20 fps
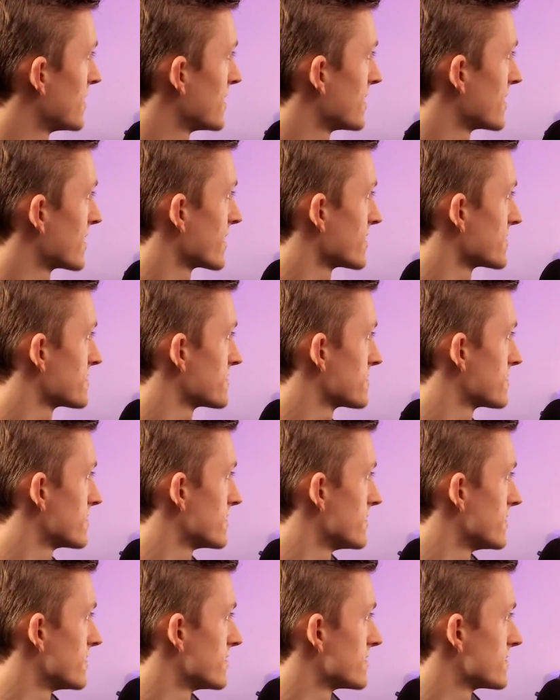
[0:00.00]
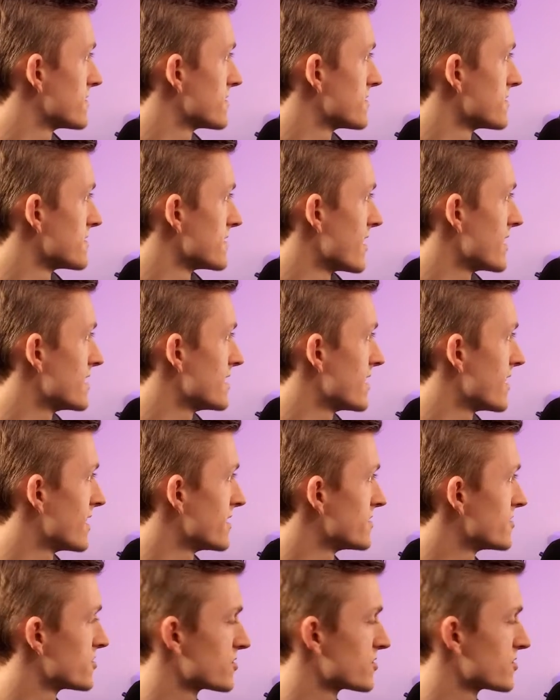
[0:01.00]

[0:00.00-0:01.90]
and I guess it's 99